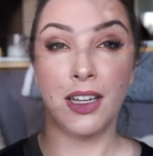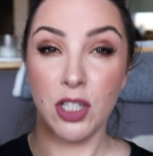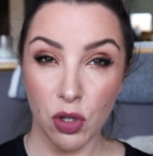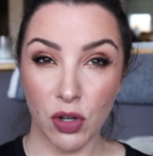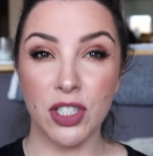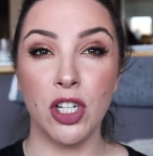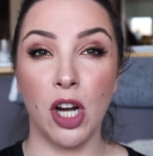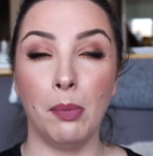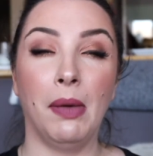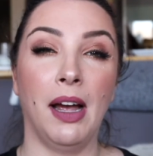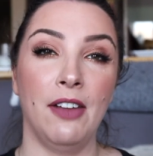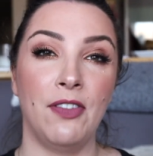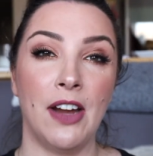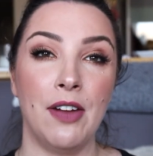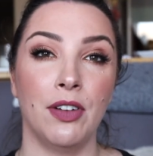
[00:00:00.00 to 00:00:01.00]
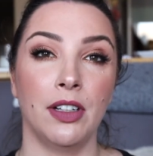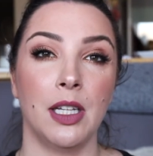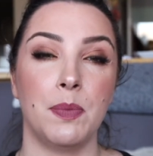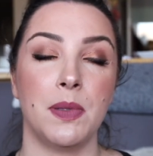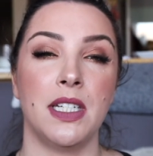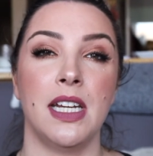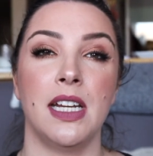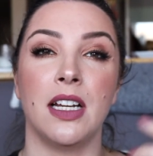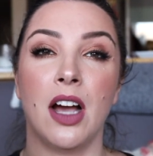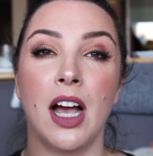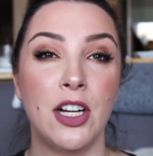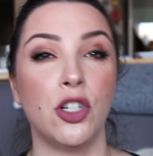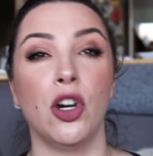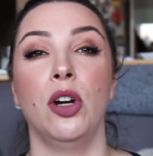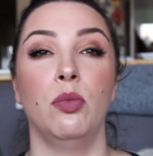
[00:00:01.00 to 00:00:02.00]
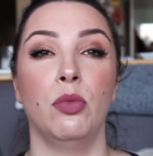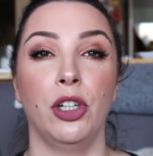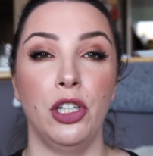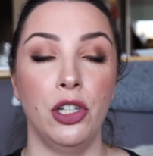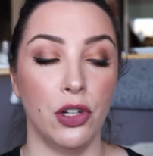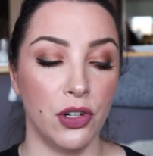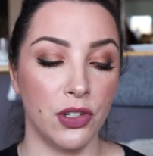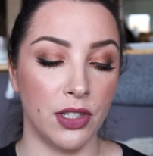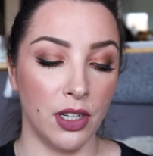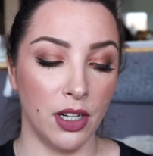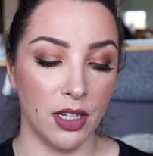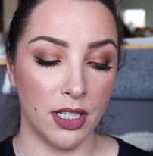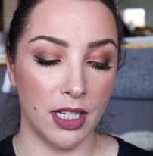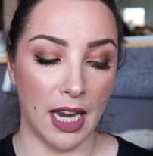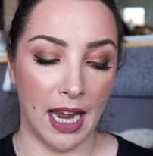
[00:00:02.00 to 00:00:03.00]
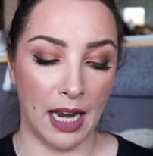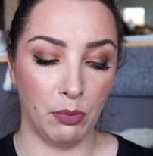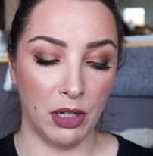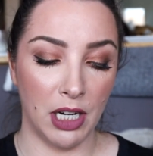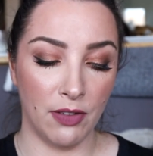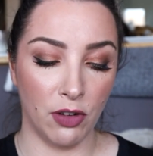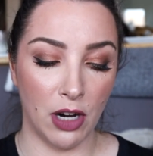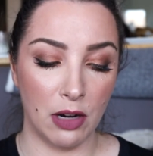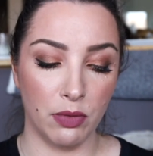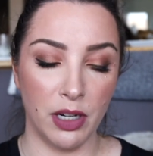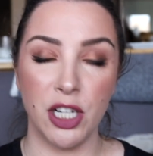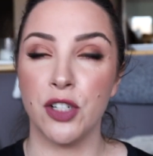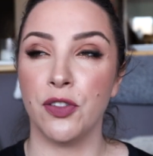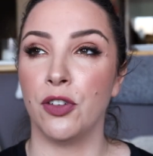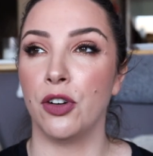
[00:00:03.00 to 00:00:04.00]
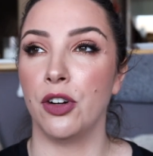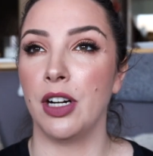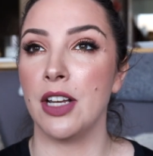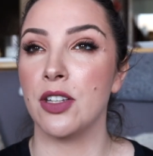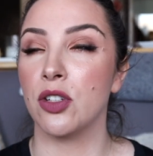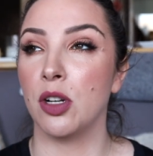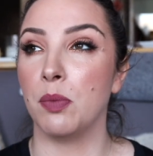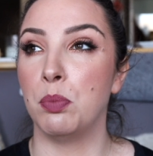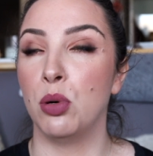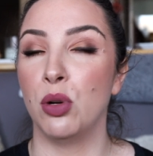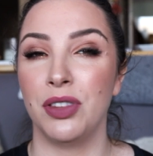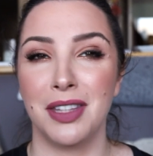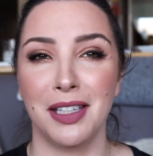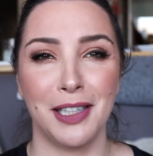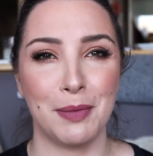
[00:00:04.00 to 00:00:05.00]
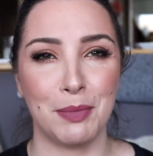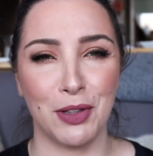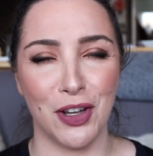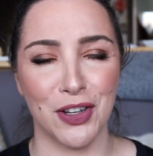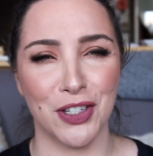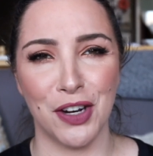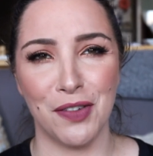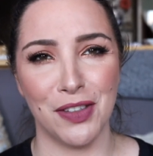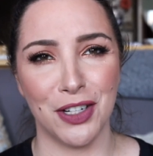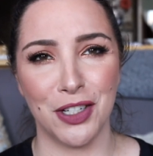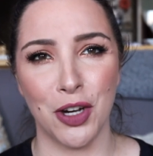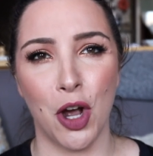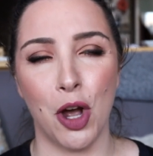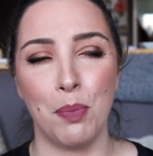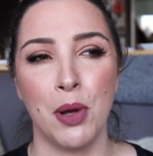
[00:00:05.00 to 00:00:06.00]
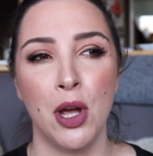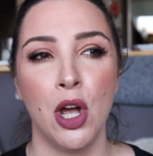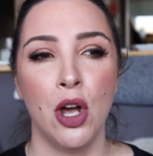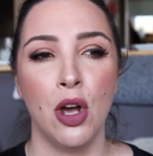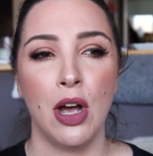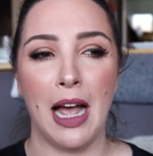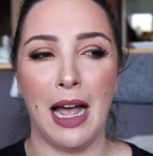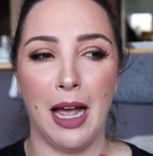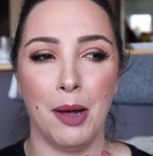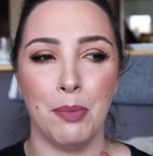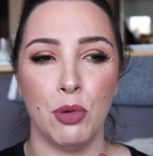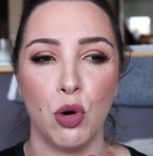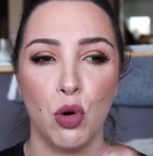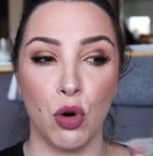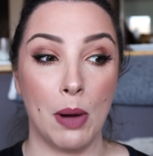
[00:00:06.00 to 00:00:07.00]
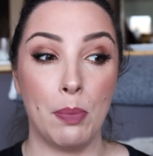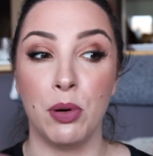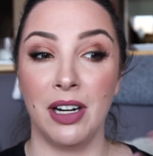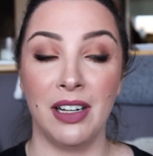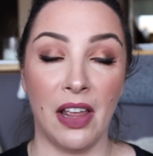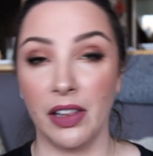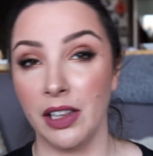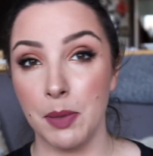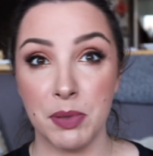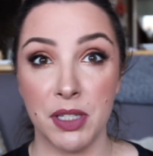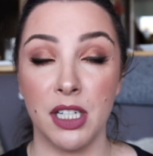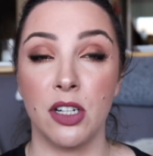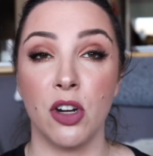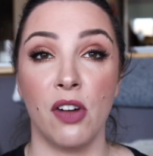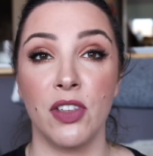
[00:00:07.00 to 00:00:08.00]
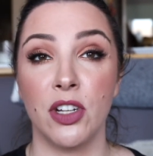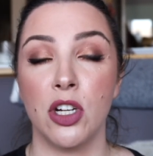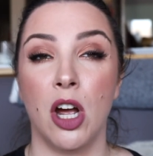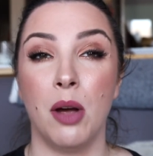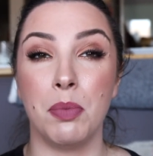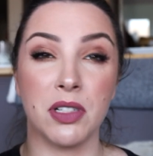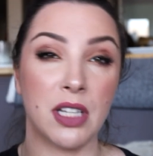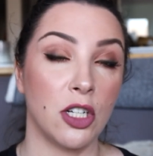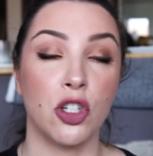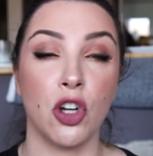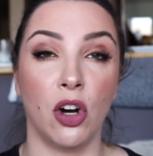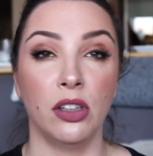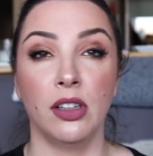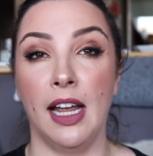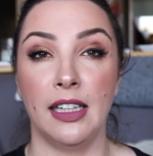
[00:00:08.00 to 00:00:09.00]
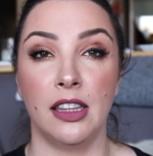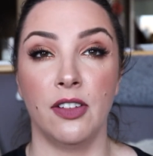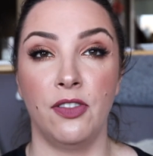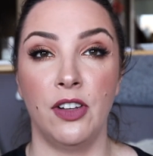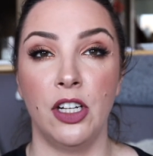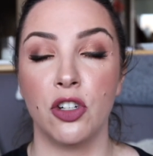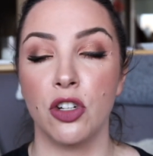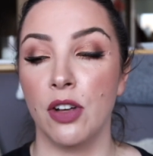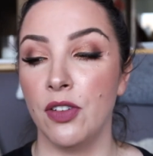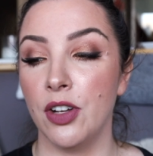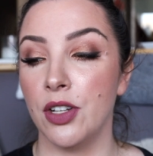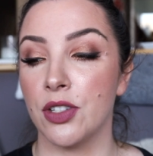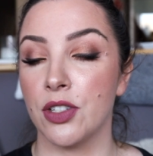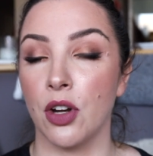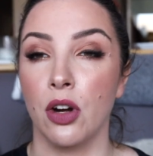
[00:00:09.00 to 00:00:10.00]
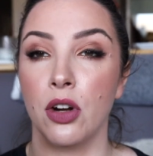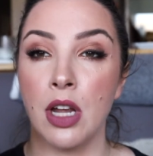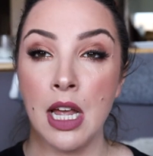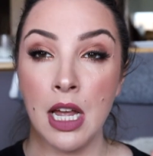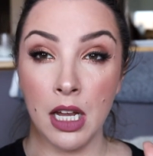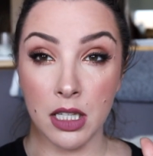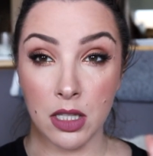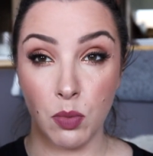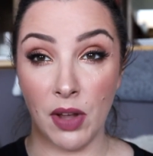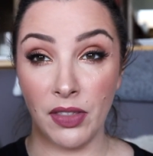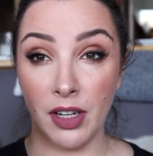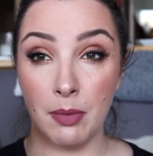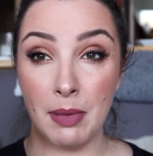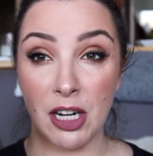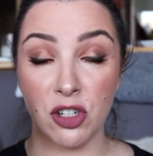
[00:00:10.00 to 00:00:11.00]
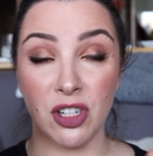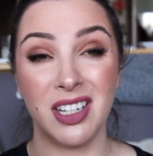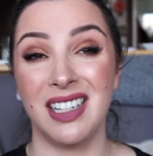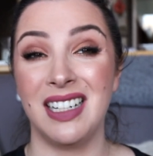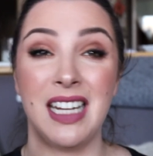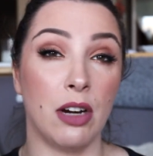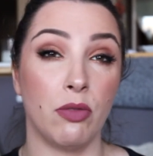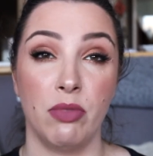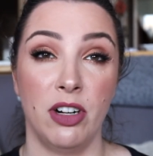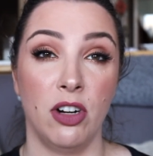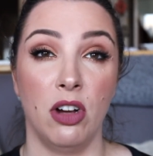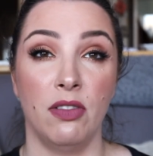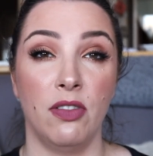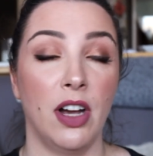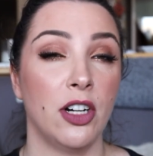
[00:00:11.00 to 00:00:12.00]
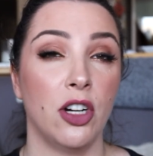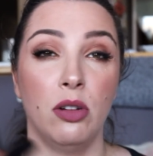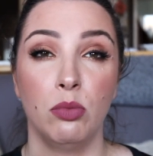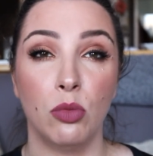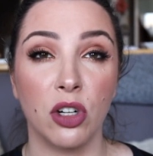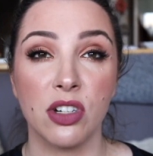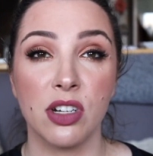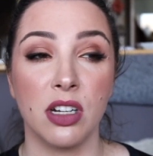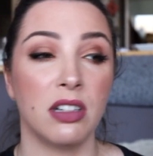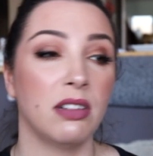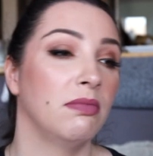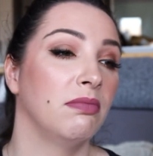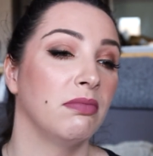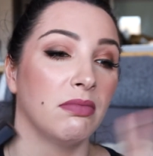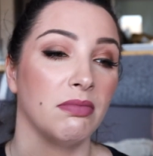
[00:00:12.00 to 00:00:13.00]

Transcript: So it's not my favorite lipstick. I don't want to use it, and whenever I reach for it, I sort of put the lip gloss over the top, um, or I put another lipstick over the top because I don't like the finish of it. So it's one that I'm actually going to get rid of. I don't want it.